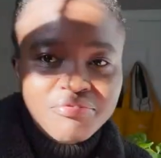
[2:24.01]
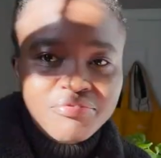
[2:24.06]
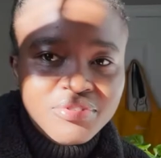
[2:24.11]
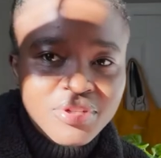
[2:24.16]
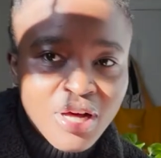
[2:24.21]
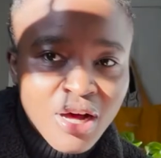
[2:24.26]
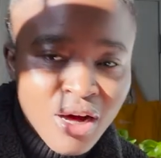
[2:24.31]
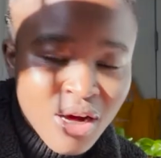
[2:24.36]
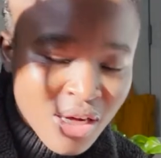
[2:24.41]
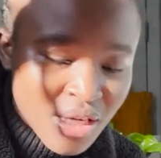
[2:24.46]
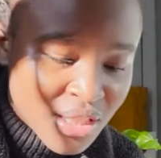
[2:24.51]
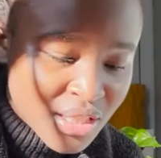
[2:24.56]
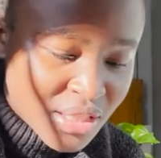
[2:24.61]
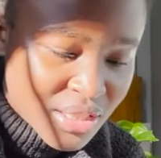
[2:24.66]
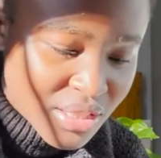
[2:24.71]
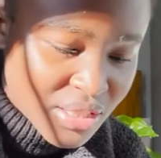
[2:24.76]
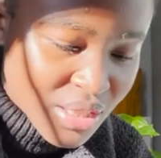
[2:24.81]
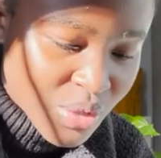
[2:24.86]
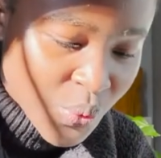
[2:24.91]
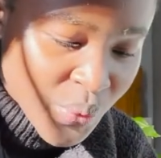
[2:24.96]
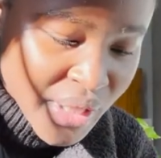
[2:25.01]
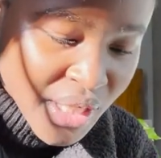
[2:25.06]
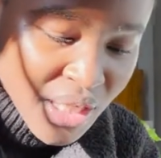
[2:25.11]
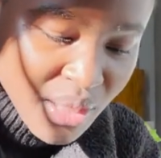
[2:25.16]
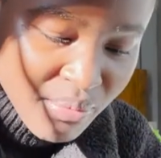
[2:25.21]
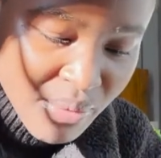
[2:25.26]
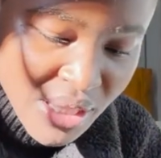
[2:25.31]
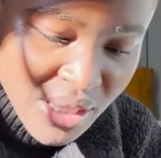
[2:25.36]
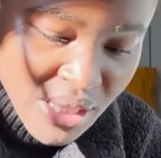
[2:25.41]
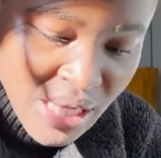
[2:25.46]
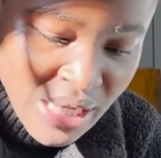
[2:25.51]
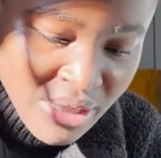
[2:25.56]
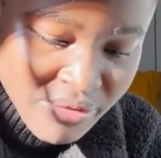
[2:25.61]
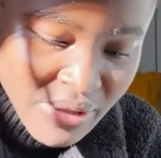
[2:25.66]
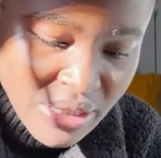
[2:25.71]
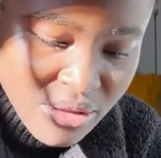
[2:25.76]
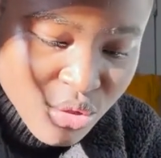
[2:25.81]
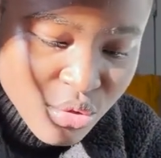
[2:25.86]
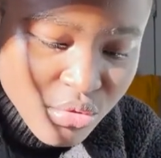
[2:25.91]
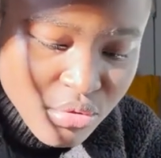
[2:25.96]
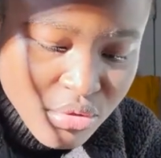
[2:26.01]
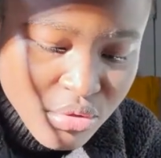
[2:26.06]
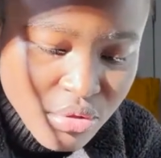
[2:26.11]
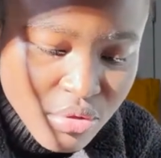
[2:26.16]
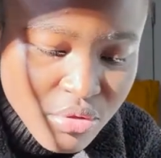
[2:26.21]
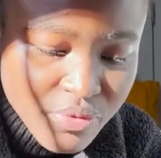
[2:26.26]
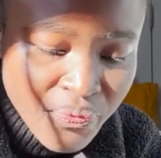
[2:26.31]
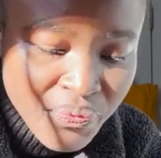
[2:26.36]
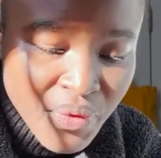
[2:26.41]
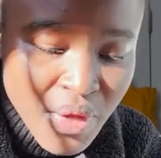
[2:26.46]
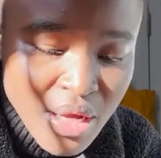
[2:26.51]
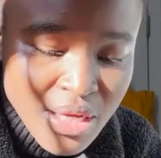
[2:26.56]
vlog a week in my life at school,